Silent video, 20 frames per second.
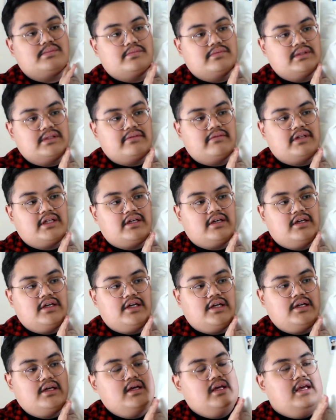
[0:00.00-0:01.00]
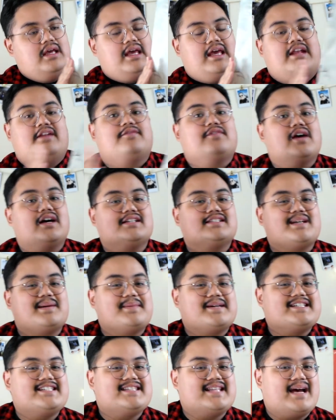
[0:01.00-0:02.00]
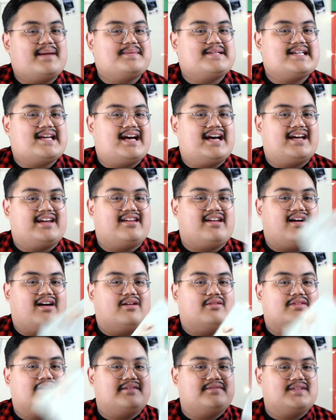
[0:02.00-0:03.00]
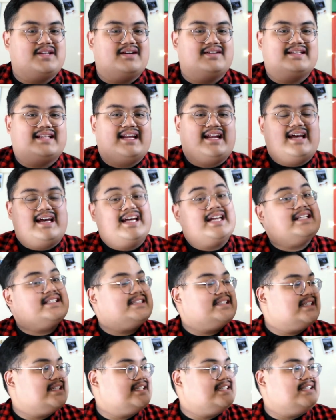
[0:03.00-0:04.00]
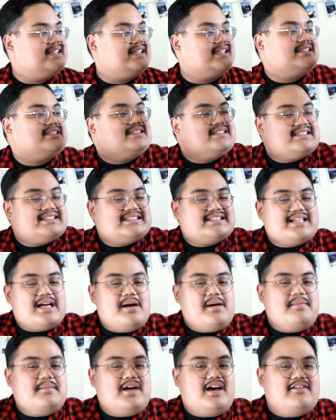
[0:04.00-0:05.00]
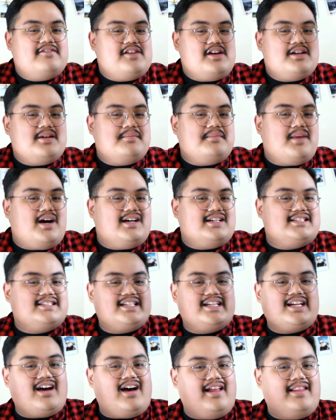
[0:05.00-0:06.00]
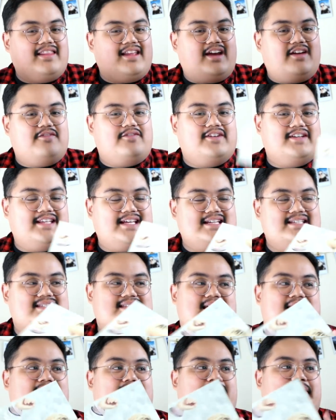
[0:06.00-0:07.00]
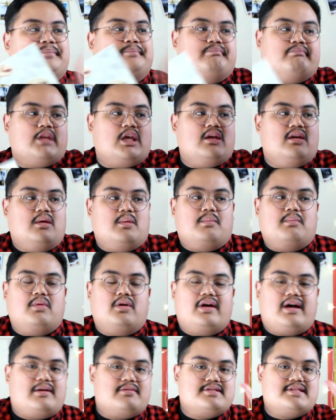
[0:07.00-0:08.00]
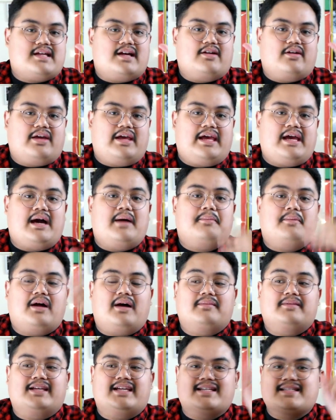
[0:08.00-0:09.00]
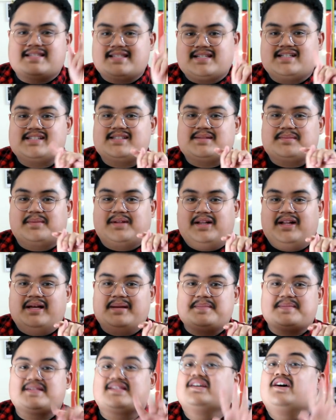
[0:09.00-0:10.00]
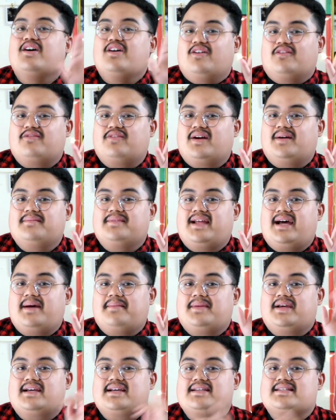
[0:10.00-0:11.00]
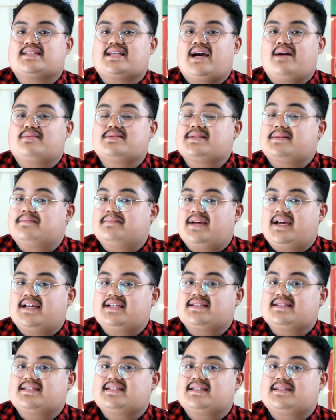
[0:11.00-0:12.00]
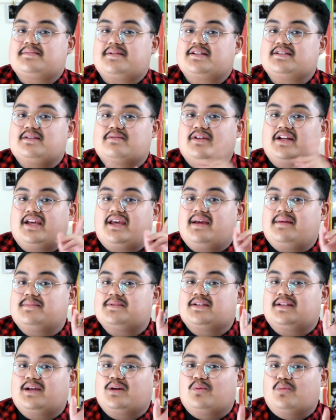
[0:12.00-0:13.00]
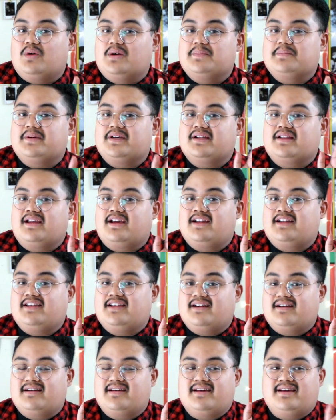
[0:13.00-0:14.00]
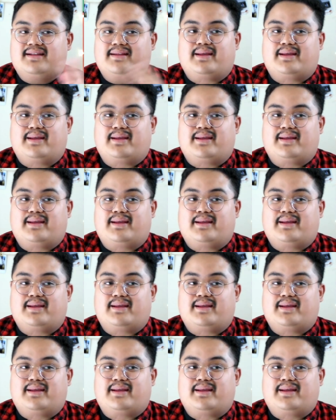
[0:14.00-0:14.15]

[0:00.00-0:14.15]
Really, really good. And if y'all saw my Snapchat, y'all would have known that I did like some of an unboxing on there for this, and boy, I was not okay. I'll probably insert some clips from that because I was a mess, especially when it came to like wonpil and Young-kay.